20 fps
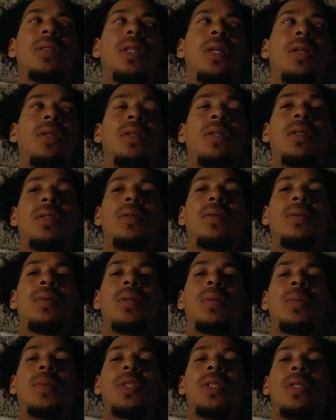I don't know,
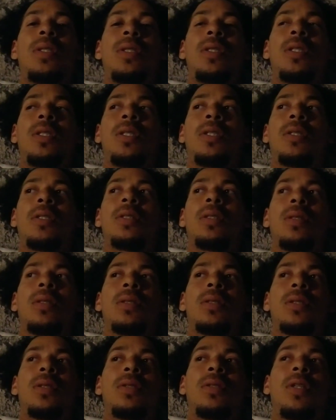I'm sitting here,
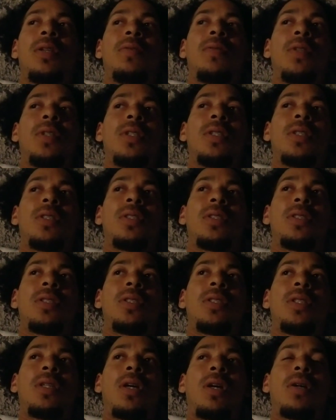so I figured
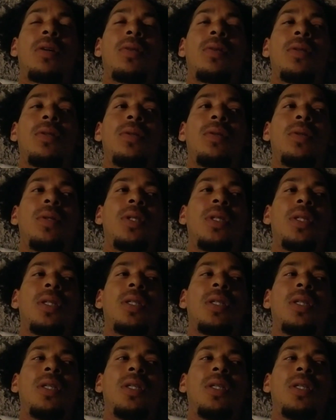talk real quick